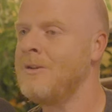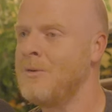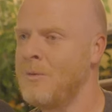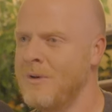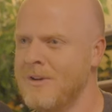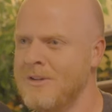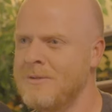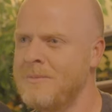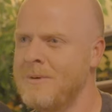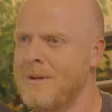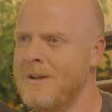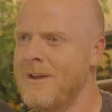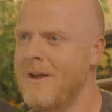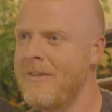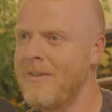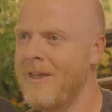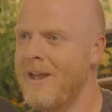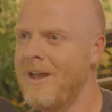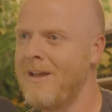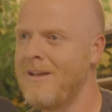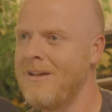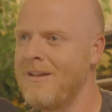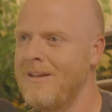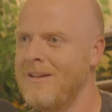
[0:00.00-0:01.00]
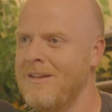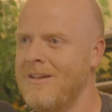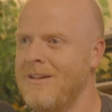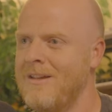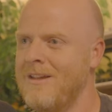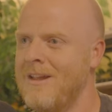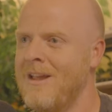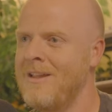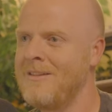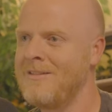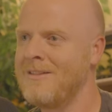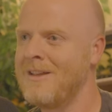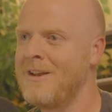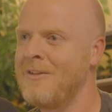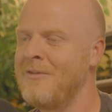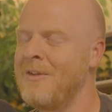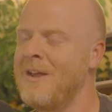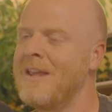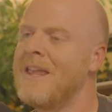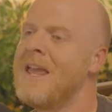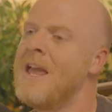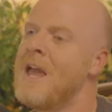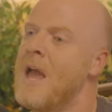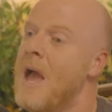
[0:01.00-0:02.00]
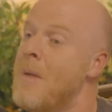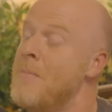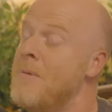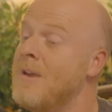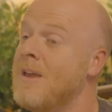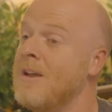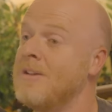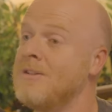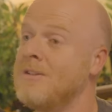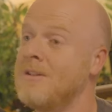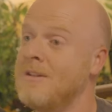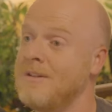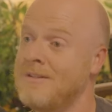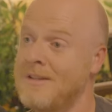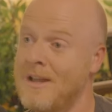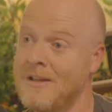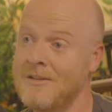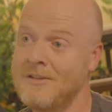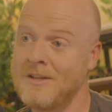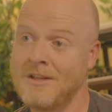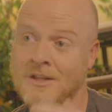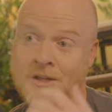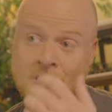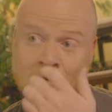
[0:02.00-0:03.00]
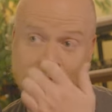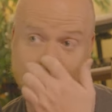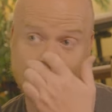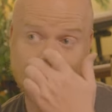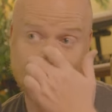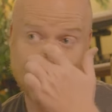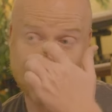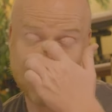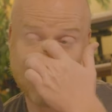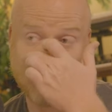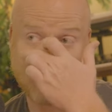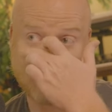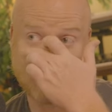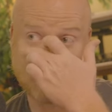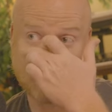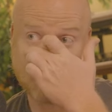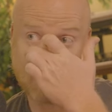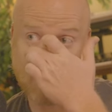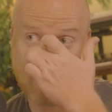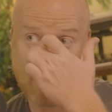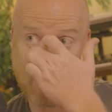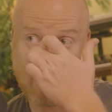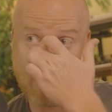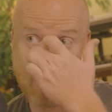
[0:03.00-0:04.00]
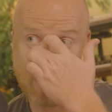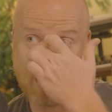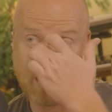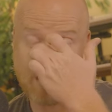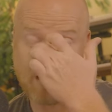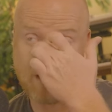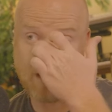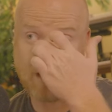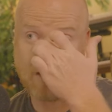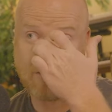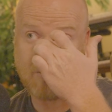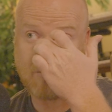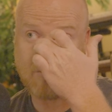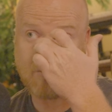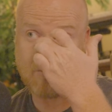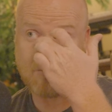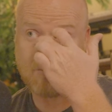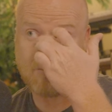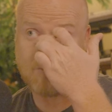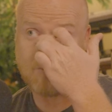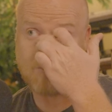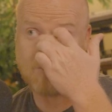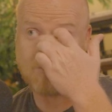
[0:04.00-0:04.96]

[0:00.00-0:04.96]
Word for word: do you want to speak on that instead of like, because it sounds like you're very affected by, um,